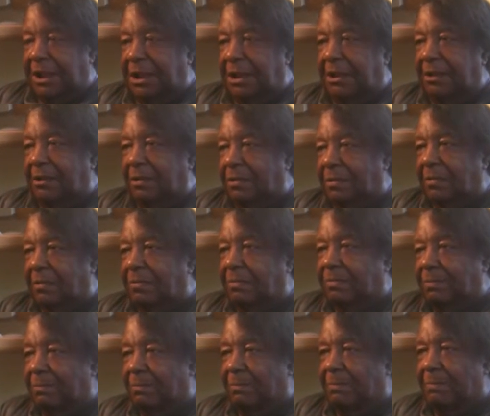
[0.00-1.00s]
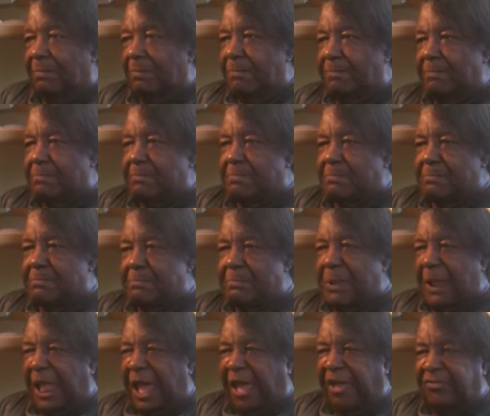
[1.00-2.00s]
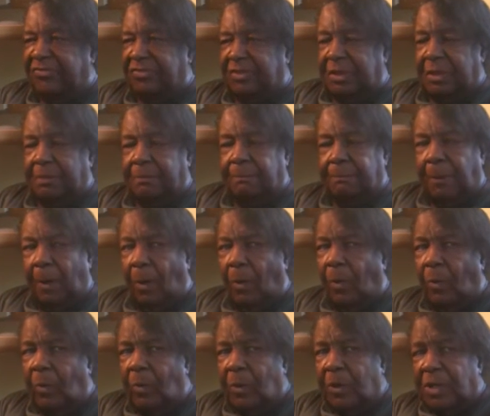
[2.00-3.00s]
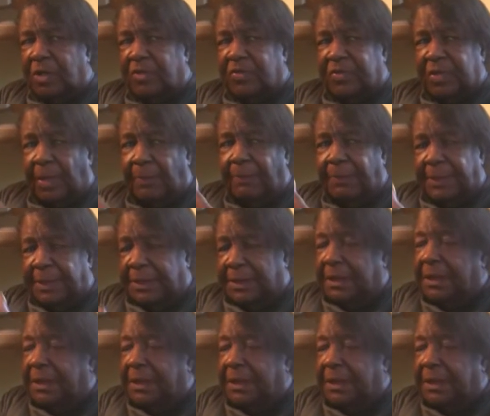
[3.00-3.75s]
little plastic bowl or something.